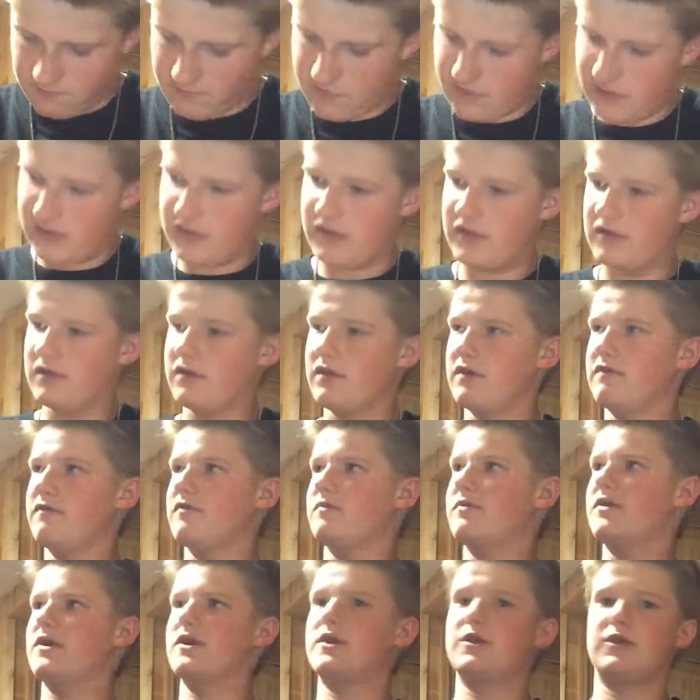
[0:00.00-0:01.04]
If you did,
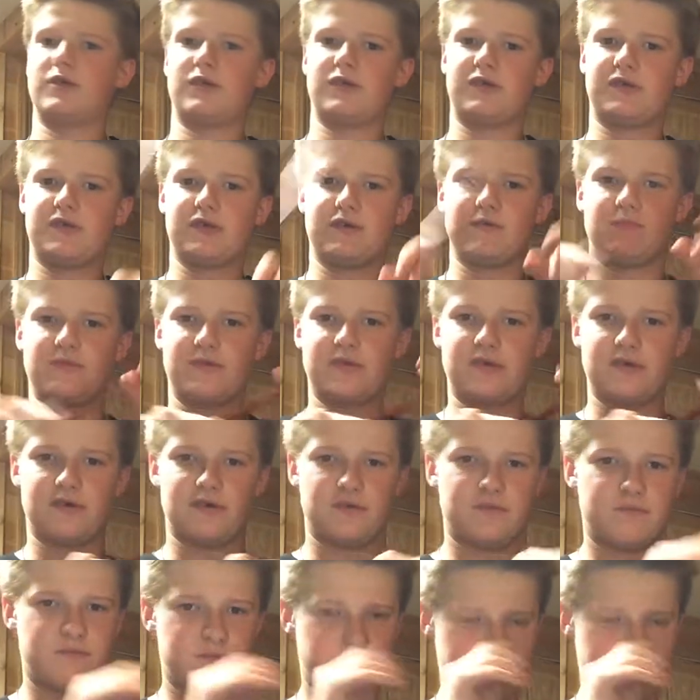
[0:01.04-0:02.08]
leave a big thumbs up.